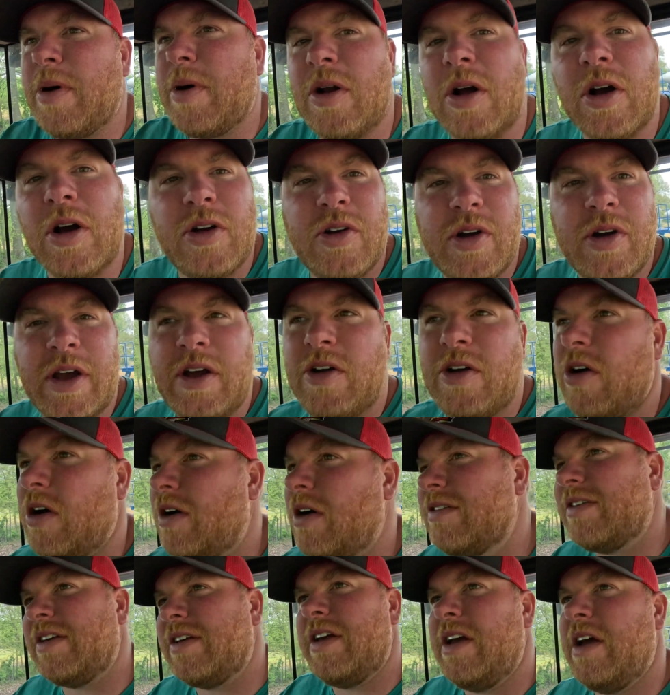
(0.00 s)
on our creek
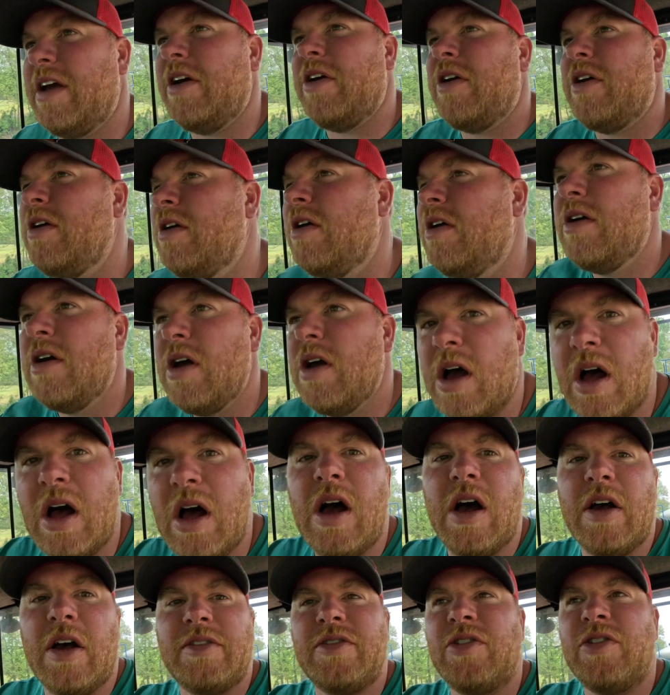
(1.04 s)
crossing here.
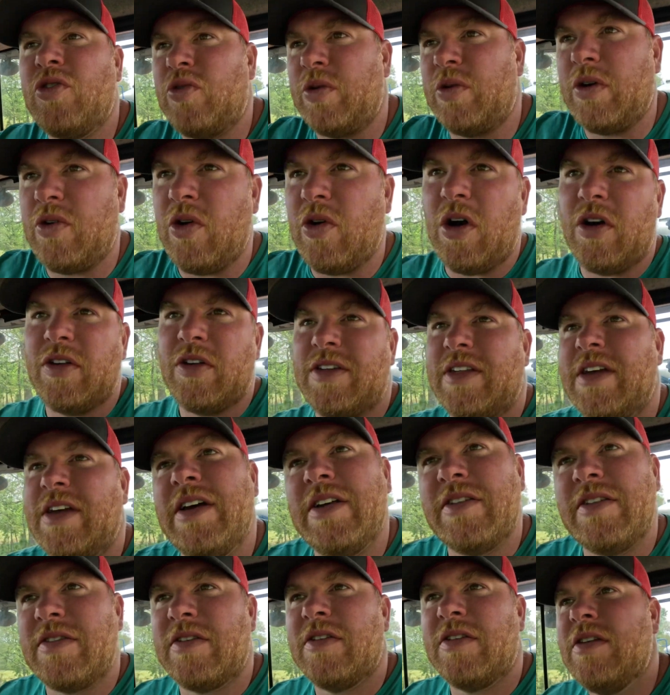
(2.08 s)
As soon as we cross
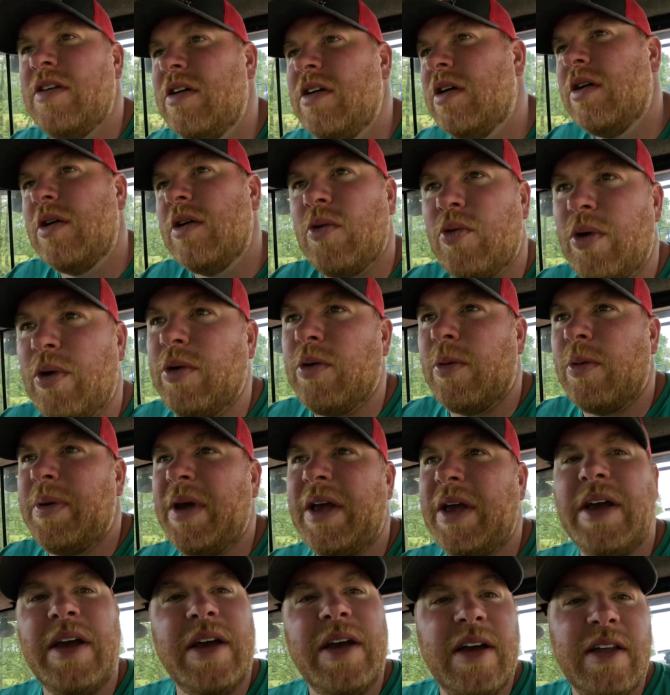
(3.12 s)
this, we will
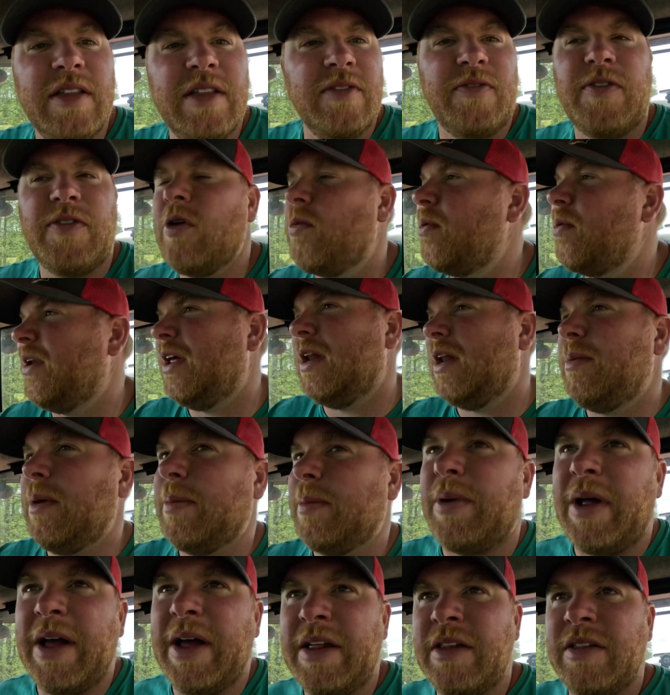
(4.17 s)
be in the field we need to be
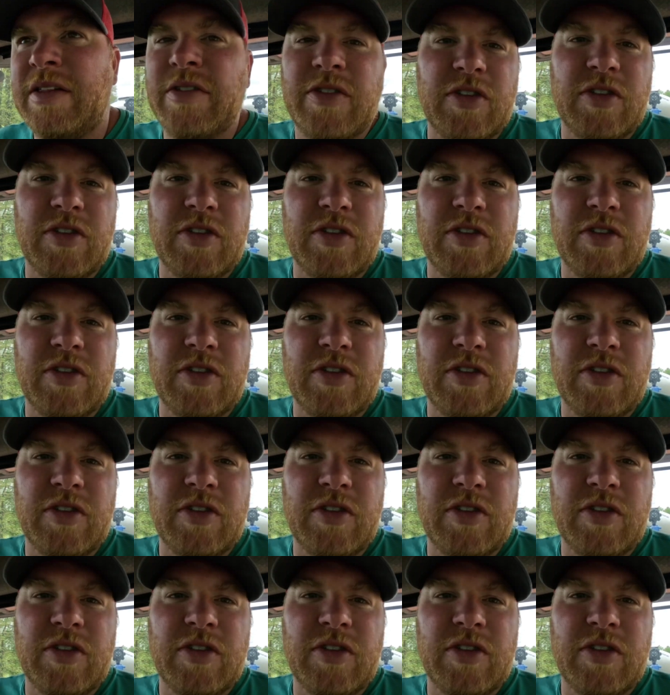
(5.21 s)
planting.